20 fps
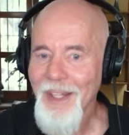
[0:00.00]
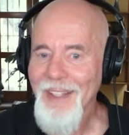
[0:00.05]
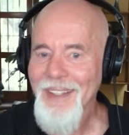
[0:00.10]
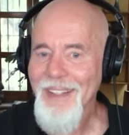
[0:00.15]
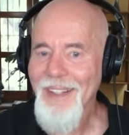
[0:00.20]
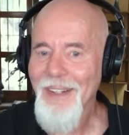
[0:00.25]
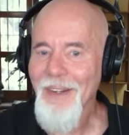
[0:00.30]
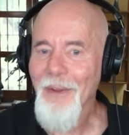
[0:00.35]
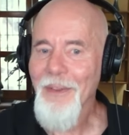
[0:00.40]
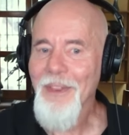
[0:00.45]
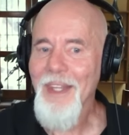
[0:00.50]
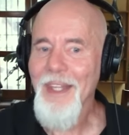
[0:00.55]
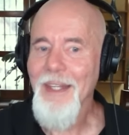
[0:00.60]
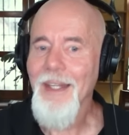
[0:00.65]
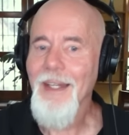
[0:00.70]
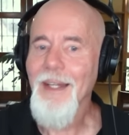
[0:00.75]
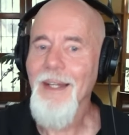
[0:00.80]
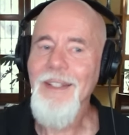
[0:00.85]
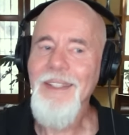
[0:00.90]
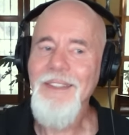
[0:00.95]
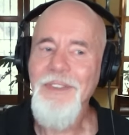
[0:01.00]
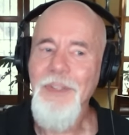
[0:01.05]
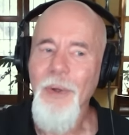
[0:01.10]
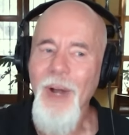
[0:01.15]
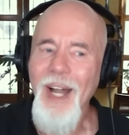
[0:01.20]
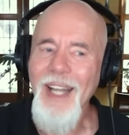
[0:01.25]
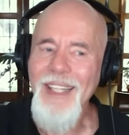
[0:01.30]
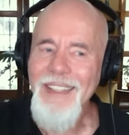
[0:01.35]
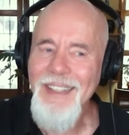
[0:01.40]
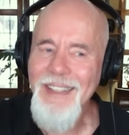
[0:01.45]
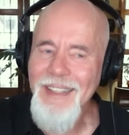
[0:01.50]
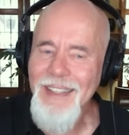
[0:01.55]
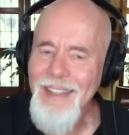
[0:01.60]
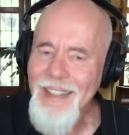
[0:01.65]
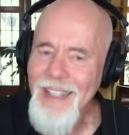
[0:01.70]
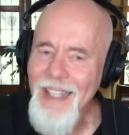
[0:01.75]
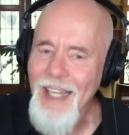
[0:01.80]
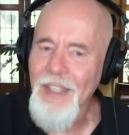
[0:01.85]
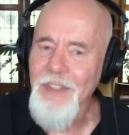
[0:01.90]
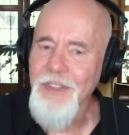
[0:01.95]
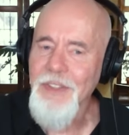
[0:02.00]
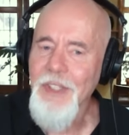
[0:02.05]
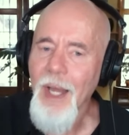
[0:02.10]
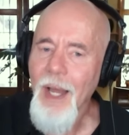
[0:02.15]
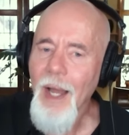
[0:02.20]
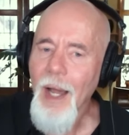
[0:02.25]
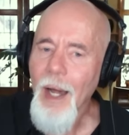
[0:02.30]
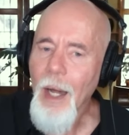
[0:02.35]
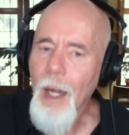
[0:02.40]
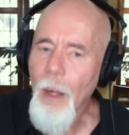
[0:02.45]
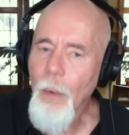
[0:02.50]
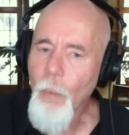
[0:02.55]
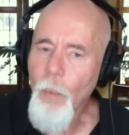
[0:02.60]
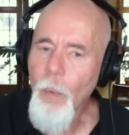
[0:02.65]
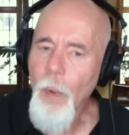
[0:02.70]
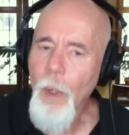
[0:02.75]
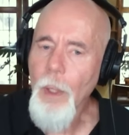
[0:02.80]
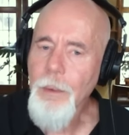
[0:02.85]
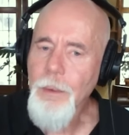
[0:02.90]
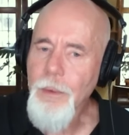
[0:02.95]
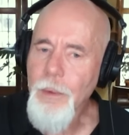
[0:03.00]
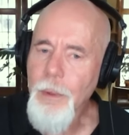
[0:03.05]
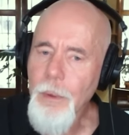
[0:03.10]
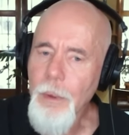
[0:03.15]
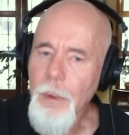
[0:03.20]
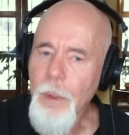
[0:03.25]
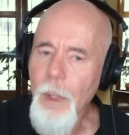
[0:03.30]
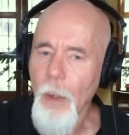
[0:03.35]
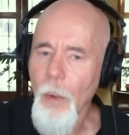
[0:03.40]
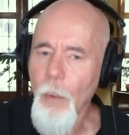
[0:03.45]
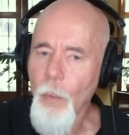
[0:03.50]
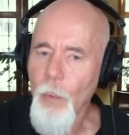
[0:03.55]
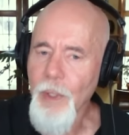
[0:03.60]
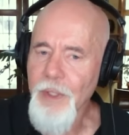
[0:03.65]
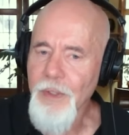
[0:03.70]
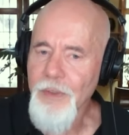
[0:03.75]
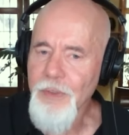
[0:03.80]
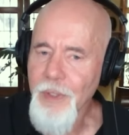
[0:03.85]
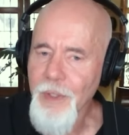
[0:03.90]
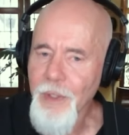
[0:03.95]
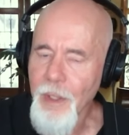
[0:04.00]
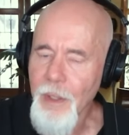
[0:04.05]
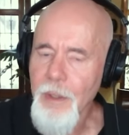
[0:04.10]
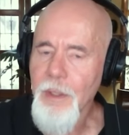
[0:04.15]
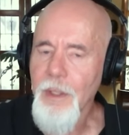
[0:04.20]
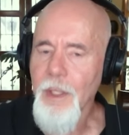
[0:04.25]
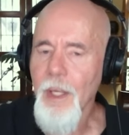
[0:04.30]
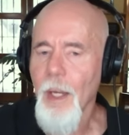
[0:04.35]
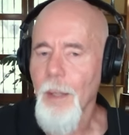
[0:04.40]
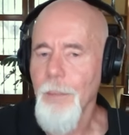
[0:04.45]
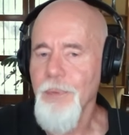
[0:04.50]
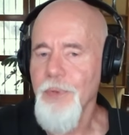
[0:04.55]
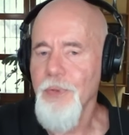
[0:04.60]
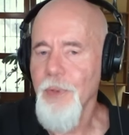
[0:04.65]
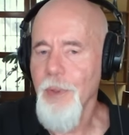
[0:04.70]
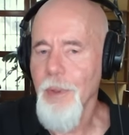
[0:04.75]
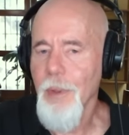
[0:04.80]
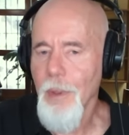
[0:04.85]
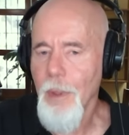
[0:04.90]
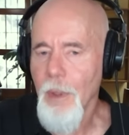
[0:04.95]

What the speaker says: You know, that. So I want to know what is in the depths